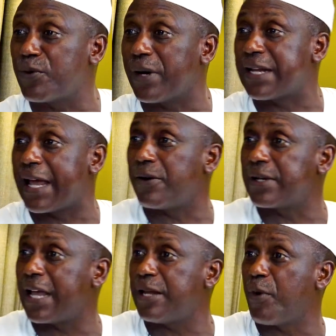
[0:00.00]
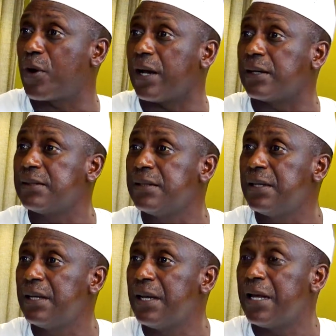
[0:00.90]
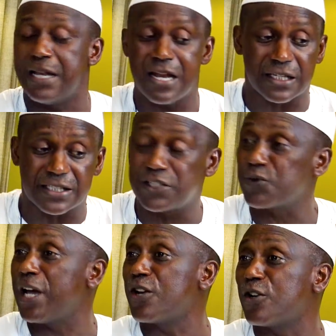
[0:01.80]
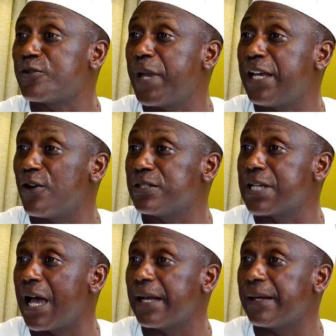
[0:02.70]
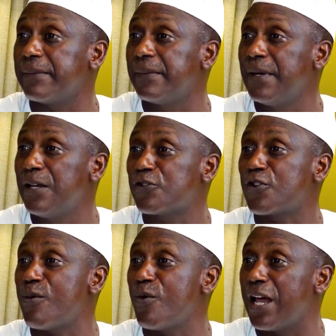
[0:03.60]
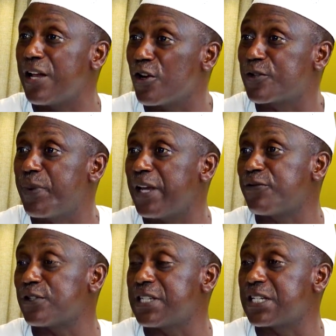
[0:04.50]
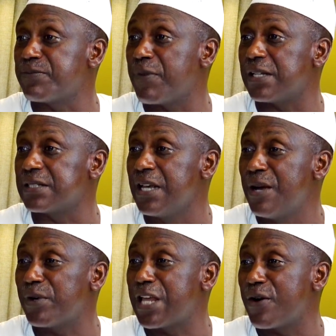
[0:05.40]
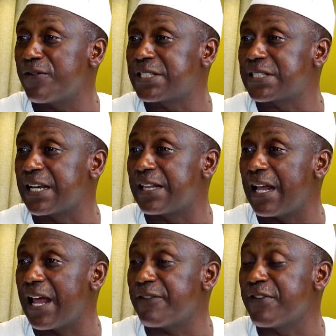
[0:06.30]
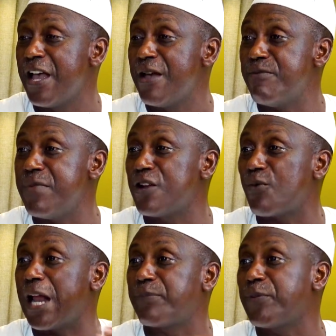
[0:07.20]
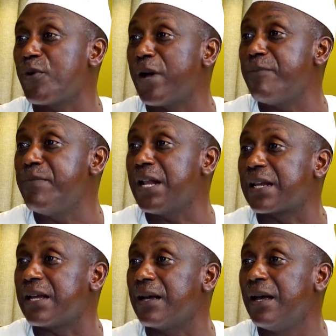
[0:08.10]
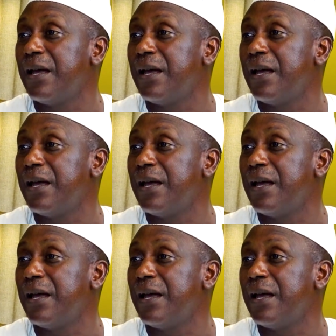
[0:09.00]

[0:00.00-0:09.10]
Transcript: were dying under Ebola. Nurses were not paid on time. Some were not paid for 6 months, but they were risking their life. Meanwhile, people were milking